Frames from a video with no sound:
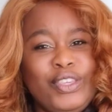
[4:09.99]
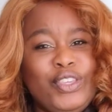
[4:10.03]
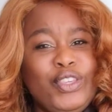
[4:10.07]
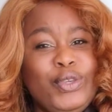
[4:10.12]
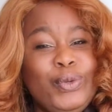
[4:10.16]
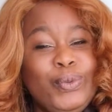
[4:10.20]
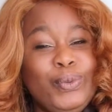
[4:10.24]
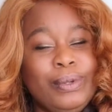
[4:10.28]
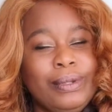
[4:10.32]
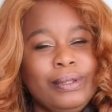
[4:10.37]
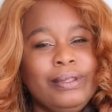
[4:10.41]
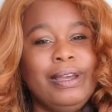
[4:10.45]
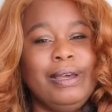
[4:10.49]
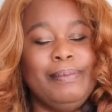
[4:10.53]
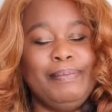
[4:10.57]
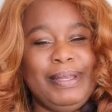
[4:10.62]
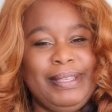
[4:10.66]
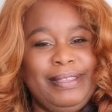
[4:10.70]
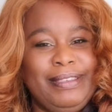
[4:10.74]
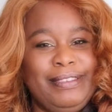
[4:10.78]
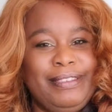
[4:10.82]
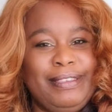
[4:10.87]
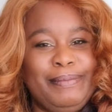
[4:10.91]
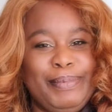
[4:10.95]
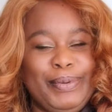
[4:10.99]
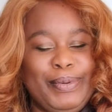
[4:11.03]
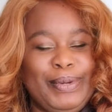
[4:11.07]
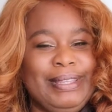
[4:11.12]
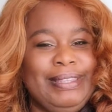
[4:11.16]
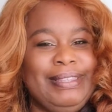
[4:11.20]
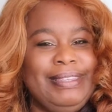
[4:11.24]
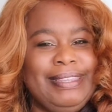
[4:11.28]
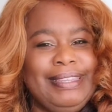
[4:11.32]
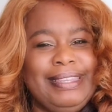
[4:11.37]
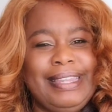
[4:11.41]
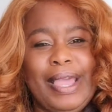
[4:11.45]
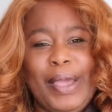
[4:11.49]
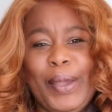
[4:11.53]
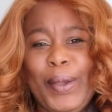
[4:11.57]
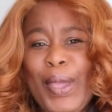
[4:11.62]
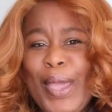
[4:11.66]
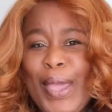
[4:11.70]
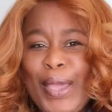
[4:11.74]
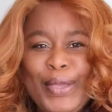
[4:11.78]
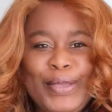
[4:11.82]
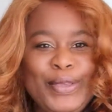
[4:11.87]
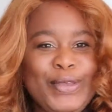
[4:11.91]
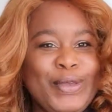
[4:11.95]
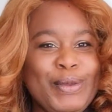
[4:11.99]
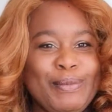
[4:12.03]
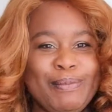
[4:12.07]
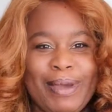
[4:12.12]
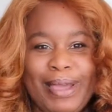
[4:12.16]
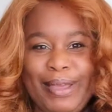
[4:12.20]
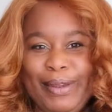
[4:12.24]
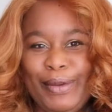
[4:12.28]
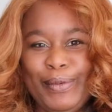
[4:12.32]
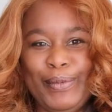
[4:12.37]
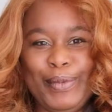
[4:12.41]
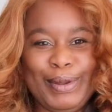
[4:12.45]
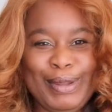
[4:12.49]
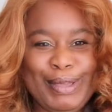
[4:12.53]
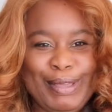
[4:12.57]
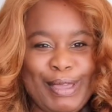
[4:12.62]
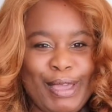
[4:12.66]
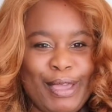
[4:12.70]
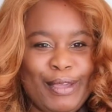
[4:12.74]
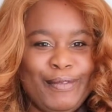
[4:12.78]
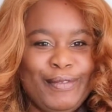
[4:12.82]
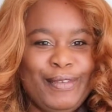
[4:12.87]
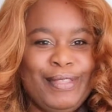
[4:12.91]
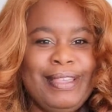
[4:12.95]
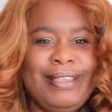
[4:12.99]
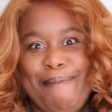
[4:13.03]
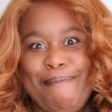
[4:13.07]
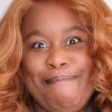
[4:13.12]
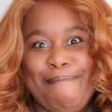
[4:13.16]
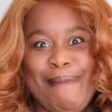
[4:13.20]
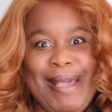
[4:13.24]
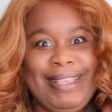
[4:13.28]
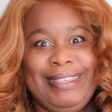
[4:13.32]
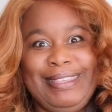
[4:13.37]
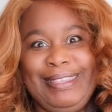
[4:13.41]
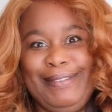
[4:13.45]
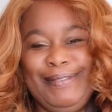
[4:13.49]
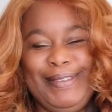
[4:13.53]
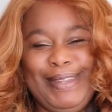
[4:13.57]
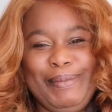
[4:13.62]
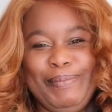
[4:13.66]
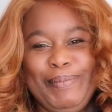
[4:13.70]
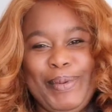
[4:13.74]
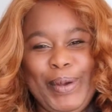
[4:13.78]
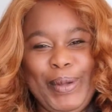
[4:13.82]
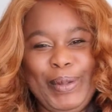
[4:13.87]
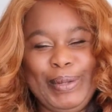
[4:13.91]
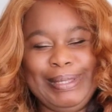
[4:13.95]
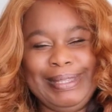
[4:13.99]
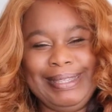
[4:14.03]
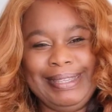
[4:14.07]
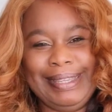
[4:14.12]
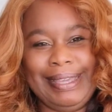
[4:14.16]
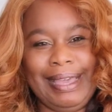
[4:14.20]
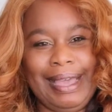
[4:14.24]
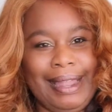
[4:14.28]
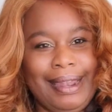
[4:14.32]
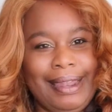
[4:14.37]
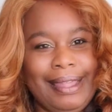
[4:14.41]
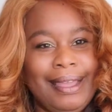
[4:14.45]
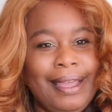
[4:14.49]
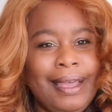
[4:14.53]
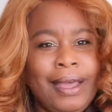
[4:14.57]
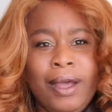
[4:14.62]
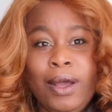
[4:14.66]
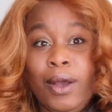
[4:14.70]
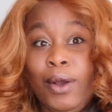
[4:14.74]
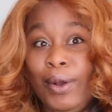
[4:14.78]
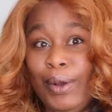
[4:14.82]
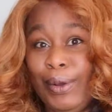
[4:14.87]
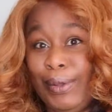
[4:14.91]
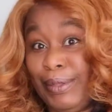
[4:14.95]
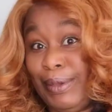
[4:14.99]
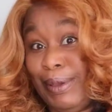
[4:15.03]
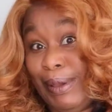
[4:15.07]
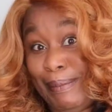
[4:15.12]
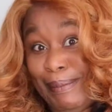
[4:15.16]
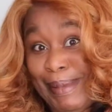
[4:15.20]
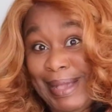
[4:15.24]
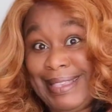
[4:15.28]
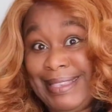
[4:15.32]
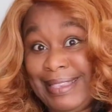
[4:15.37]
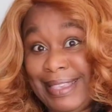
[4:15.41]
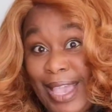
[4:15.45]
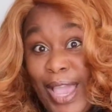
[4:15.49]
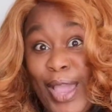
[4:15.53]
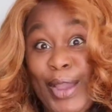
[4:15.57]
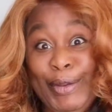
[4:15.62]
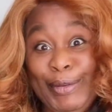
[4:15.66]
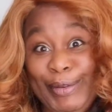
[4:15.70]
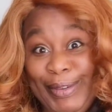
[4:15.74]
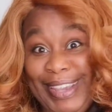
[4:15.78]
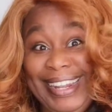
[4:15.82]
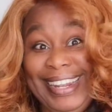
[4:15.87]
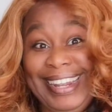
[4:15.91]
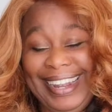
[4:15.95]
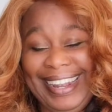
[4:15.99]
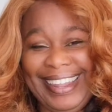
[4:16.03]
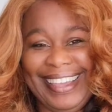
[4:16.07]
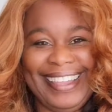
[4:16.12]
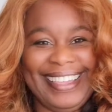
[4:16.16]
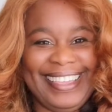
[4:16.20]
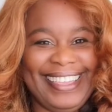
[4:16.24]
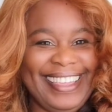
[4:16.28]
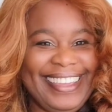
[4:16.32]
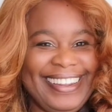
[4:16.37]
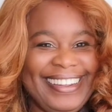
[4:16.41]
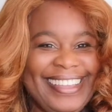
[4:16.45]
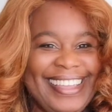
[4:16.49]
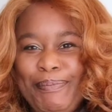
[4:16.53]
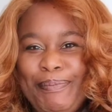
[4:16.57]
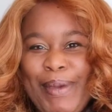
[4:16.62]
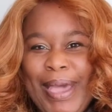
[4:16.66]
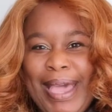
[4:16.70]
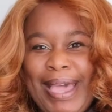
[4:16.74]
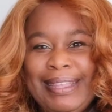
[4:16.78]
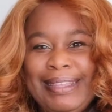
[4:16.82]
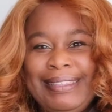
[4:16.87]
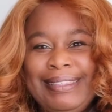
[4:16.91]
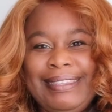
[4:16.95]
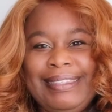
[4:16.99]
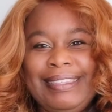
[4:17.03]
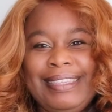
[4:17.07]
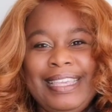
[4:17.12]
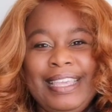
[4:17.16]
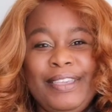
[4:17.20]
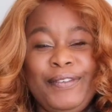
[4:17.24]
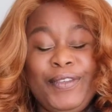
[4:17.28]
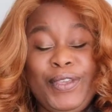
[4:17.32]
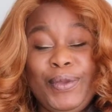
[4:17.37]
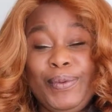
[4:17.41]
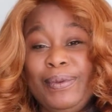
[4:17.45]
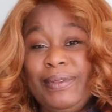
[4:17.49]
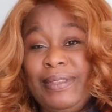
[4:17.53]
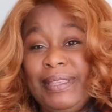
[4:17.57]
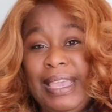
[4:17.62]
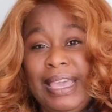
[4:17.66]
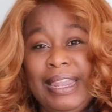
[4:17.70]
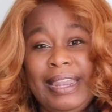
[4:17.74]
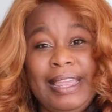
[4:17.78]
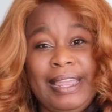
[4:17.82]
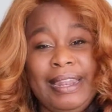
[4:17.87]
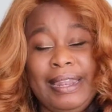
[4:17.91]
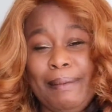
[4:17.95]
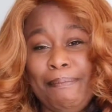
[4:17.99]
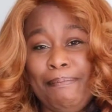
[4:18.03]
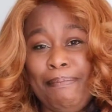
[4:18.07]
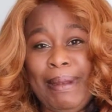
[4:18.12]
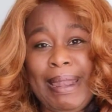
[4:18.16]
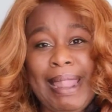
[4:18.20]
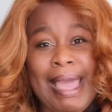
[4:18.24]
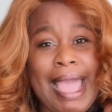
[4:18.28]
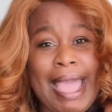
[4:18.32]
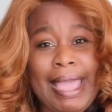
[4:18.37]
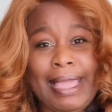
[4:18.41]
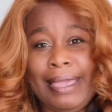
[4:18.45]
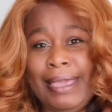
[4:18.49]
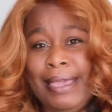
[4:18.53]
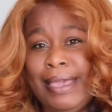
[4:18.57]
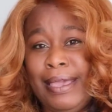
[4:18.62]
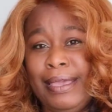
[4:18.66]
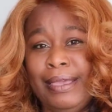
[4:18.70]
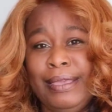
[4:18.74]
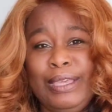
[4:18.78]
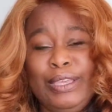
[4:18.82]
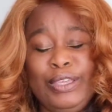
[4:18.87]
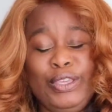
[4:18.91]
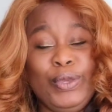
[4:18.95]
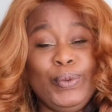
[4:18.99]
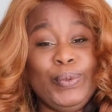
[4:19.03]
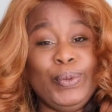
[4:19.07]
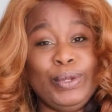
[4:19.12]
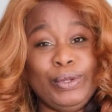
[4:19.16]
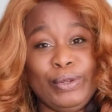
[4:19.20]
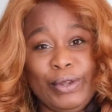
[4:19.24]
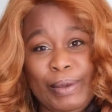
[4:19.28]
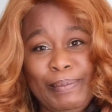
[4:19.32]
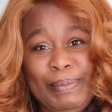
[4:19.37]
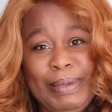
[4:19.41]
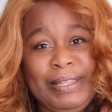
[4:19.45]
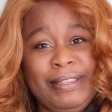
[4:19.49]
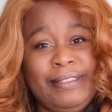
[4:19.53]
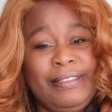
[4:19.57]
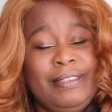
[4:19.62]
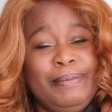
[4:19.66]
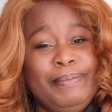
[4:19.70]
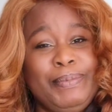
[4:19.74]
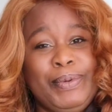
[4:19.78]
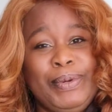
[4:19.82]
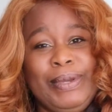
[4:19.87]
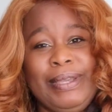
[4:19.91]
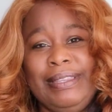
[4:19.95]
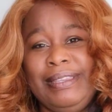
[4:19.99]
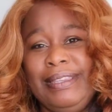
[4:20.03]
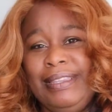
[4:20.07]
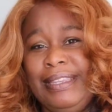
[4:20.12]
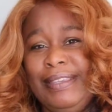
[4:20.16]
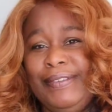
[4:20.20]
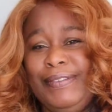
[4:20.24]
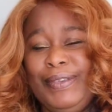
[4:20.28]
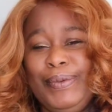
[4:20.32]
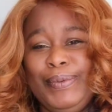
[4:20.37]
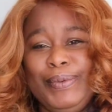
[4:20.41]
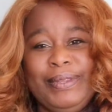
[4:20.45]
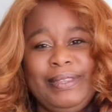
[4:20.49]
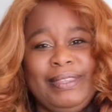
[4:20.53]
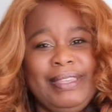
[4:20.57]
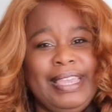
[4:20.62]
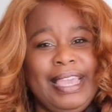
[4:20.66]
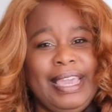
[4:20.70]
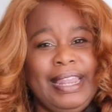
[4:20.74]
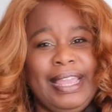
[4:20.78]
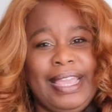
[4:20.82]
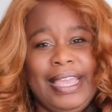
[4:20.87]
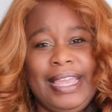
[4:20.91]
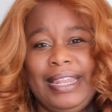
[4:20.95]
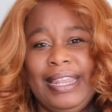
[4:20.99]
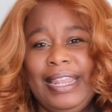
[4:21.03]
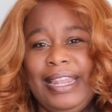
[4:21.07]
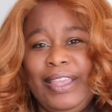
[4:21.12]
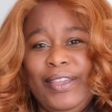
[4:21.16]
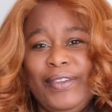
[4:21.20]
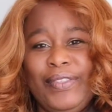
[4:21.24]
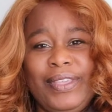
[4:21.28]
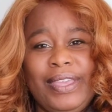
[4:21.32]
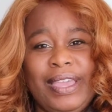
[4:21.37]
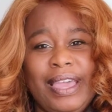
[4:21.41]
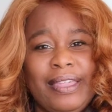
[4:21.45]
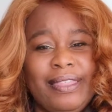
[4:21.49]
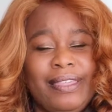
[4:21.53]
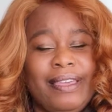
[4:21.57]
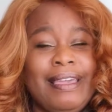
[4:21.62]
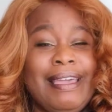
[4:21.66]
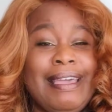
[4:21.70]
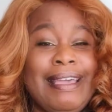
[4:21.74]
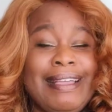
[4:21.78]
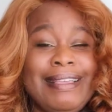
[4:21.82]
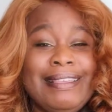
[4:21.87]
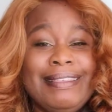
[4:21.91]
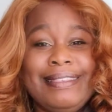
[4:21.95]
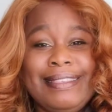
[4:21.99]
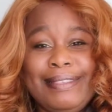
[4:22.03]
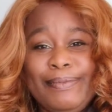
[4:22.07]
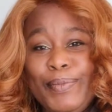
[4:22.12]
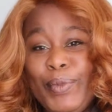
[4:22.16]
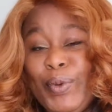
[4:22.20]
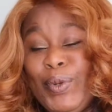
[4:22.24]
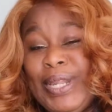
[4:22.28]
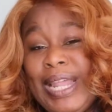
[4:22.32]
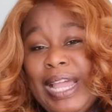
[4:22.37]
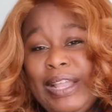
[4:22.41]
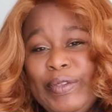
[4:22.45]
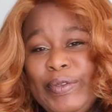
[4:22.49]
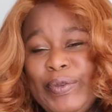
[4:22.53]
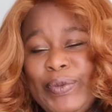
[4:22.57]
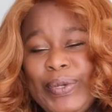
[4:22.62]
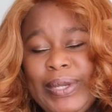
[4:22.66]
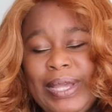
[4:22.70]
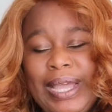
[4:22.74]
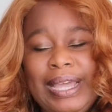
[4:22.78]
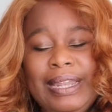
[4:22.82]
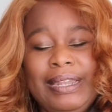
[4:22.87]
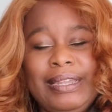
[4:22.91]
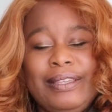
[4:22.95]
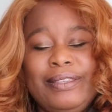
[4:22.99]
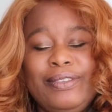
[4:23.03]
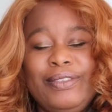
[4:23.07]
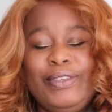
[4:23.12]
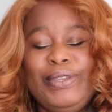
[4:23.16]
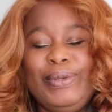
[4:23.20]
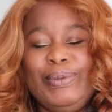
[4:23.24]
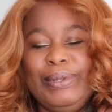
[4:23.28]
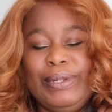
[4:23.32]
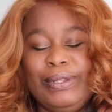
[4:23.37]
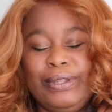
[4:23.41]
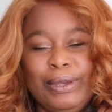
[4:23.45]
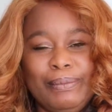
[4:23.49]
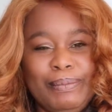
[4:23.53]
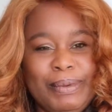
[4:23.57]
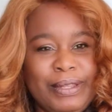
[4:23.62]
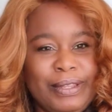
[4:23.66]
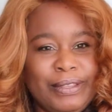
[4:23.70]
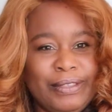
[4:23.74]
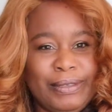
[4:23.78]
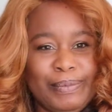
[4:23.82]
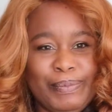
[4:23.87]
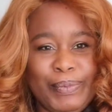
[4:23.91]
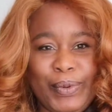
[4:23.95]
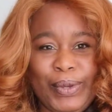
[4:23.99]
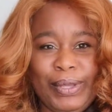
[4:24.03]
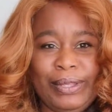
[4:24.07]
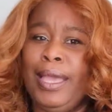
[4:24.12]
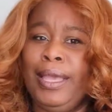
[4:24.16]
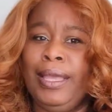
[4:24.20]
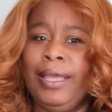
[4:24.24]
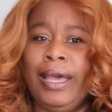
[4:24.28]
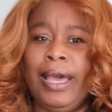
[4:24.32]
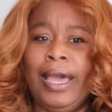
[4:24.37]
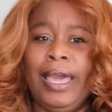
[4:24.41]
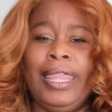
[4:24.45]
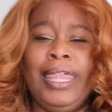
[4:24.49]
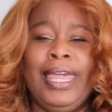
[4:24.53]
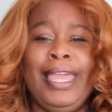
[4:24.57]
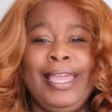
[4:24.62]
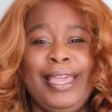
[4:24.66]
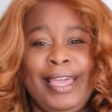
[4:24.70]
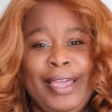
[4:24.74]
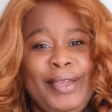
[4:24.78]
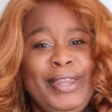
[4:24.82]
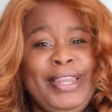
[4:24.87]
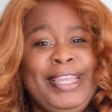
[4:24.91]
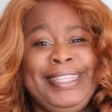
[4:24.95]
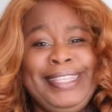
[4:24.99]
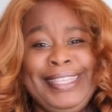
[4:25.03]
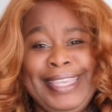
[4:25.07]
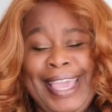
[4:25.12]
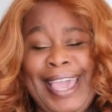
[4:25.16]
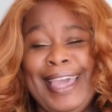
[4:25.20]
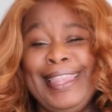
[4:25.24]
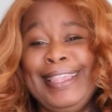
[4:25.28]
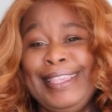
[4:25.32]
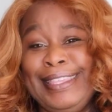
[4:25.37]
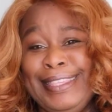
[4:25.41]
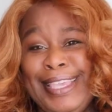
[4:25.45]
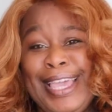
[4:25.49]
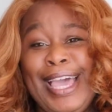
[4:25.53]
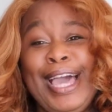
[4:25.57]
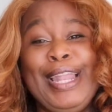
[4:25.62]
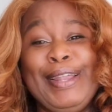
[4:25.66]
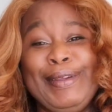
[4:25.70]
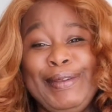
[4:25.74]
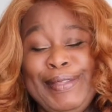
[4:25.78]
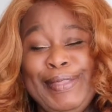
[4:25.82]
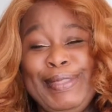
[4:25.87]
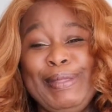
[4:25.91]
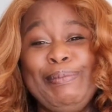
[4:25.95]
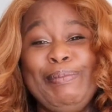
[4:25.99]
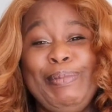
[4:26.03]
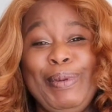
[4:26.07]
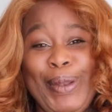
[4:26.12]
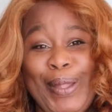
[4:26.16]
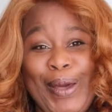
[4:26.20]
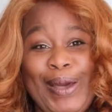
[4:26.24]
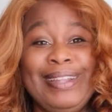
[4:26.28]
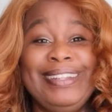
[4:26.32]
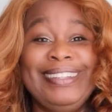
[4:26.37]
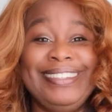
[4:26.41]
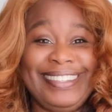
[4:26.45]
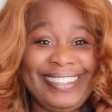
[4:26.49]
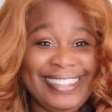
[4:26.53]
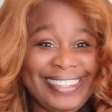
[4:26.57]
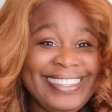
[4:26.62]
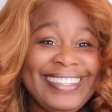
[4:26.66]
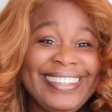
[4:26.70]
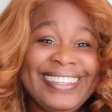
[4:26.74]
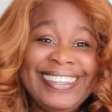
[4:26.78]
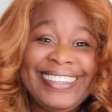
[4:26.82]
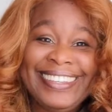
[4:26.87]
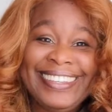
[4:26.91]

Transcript: You will not be disappointed. Now, you might not want to go for this massively bold color, although I must say I really like it. But if you were to get it in a black, you will not be disappointed. If you were to get it in any of the other more natural colors, you will not be disappointed. I think I need to get this color in the blonde